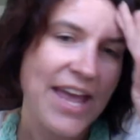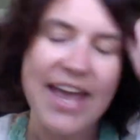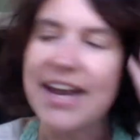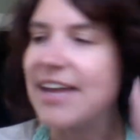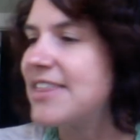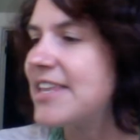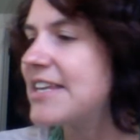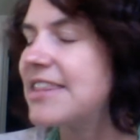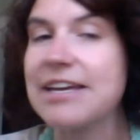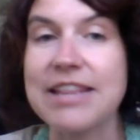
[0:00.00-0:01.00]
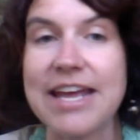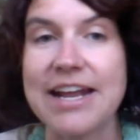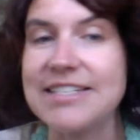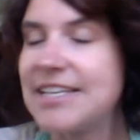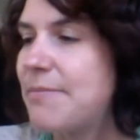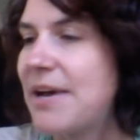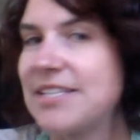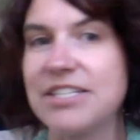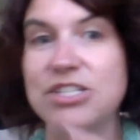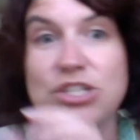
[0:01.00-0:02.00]
And I think that that Isaiah
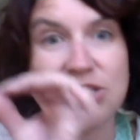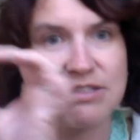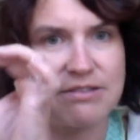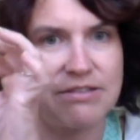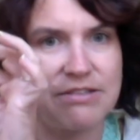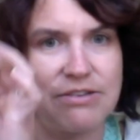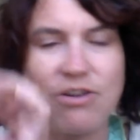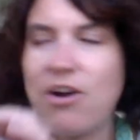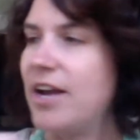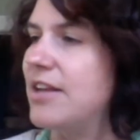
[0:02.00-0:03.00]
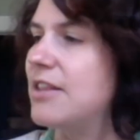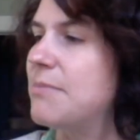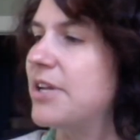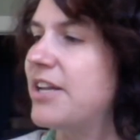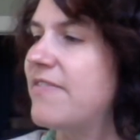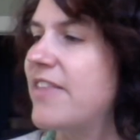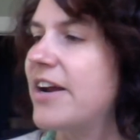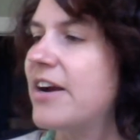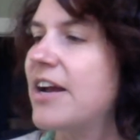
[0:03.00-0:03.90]
passage caught in the middle of there,